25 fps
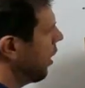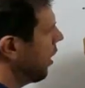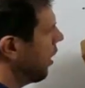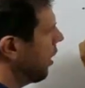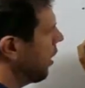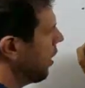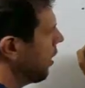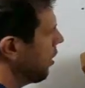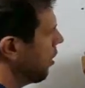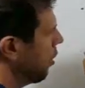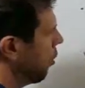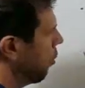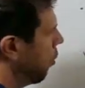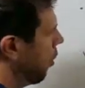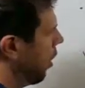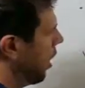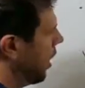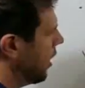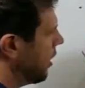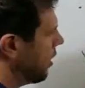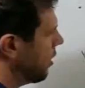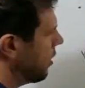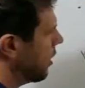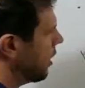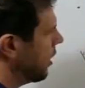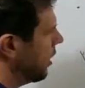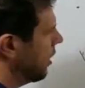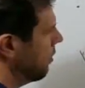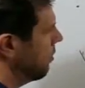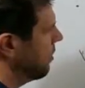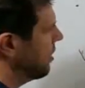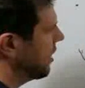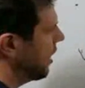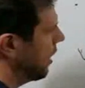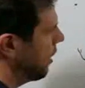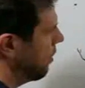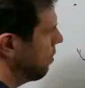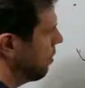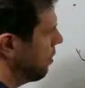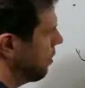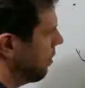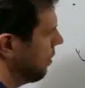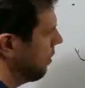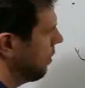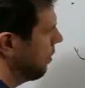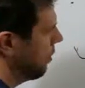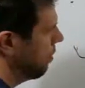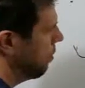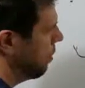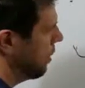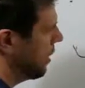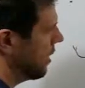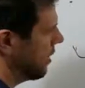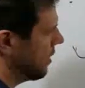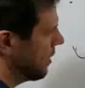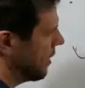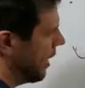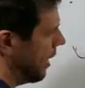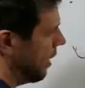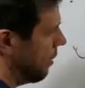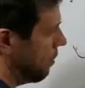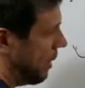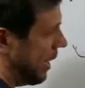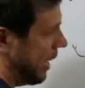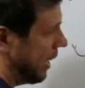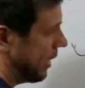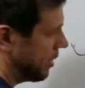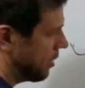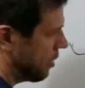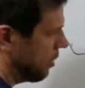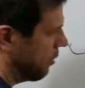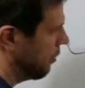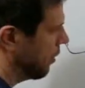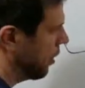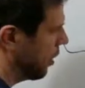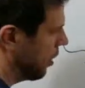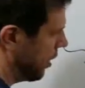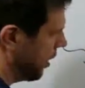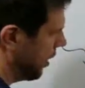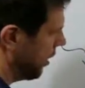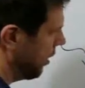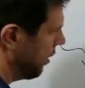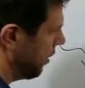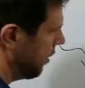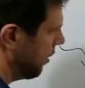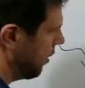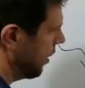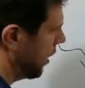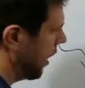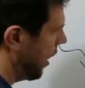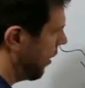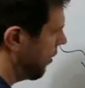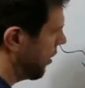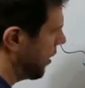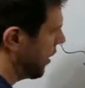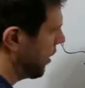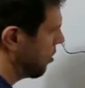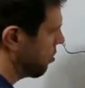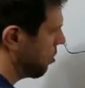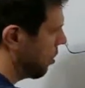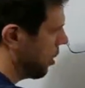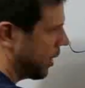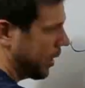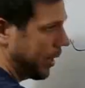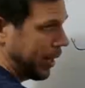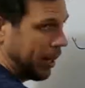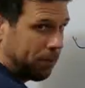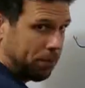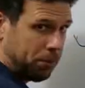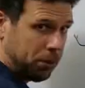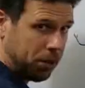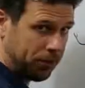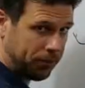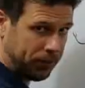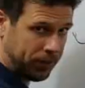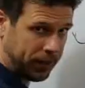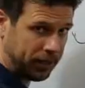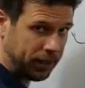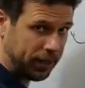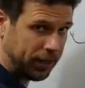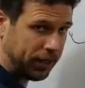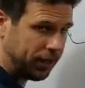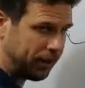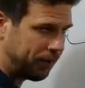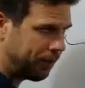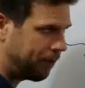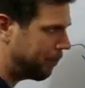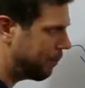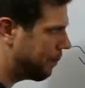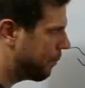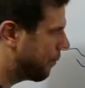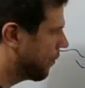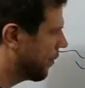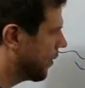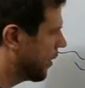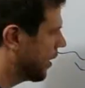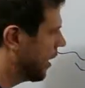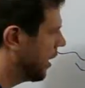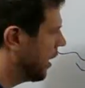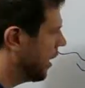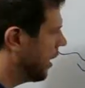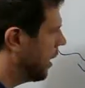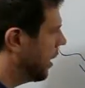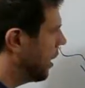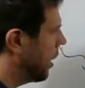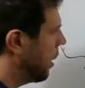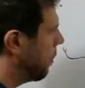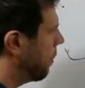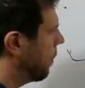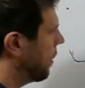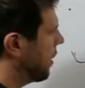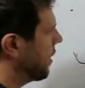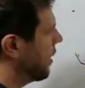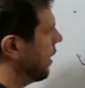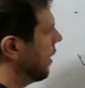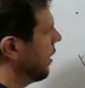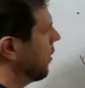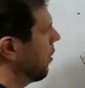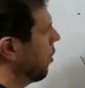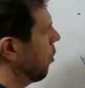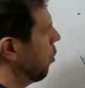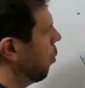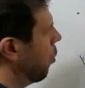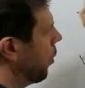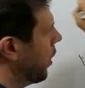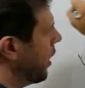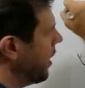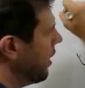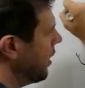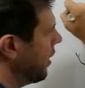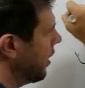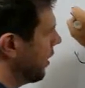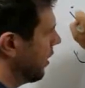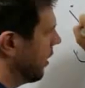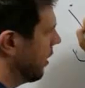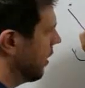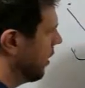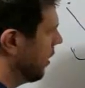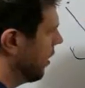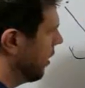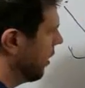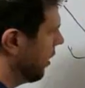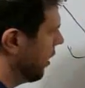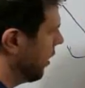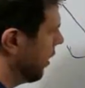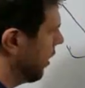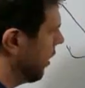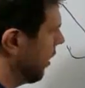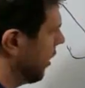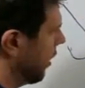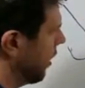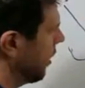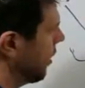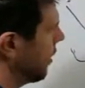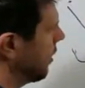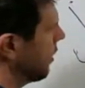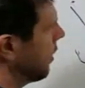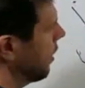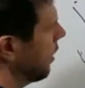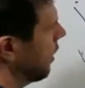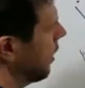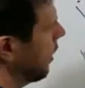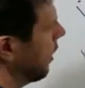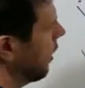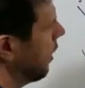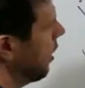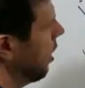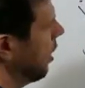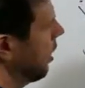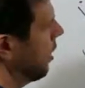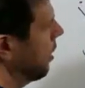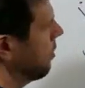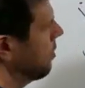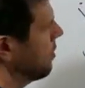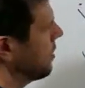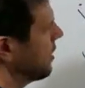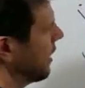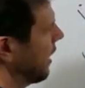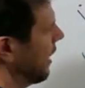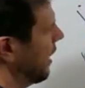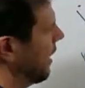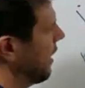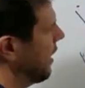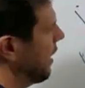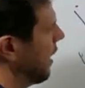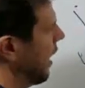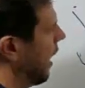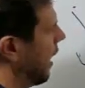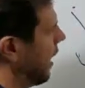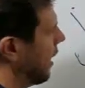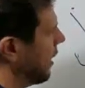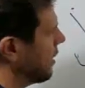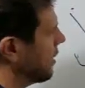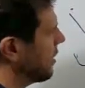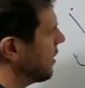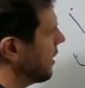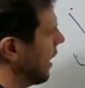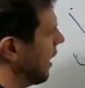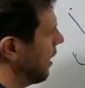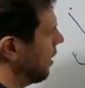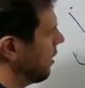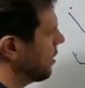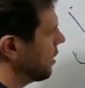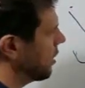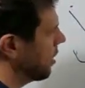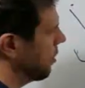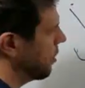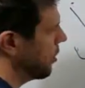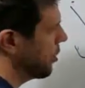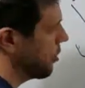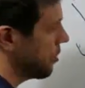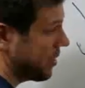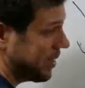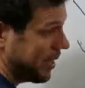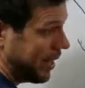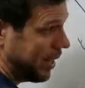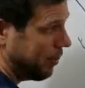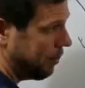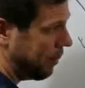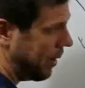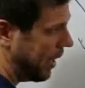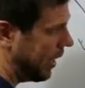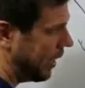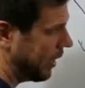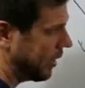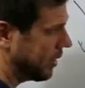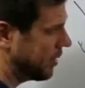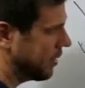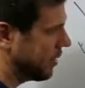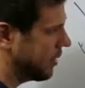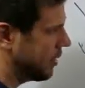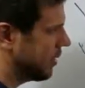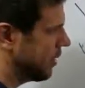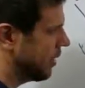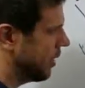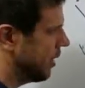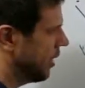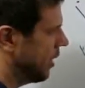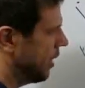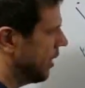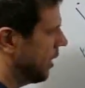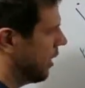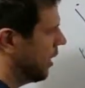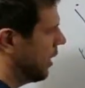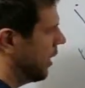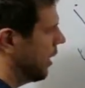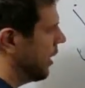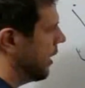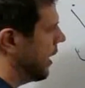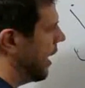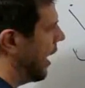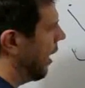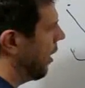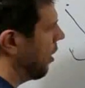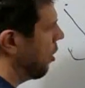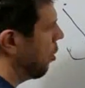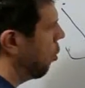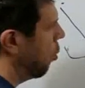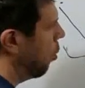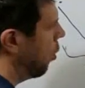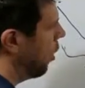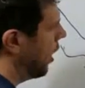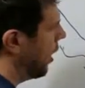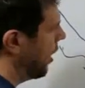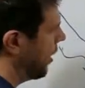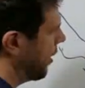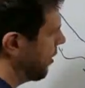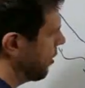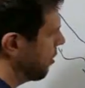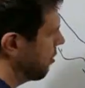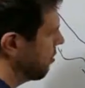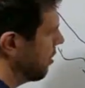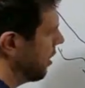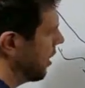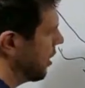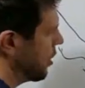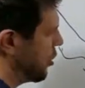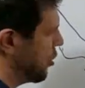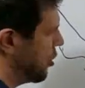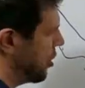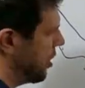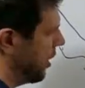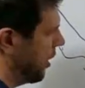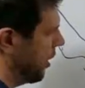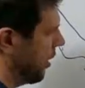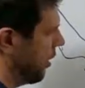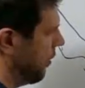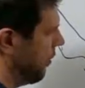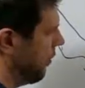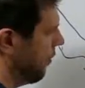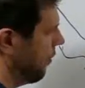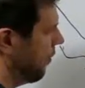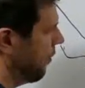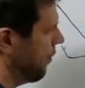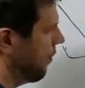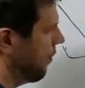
The water comes up, but the sandbags divert it. Everything's working out perfectly. But then a wind comes and knocks down some of your sandbags. Now the water rushed in.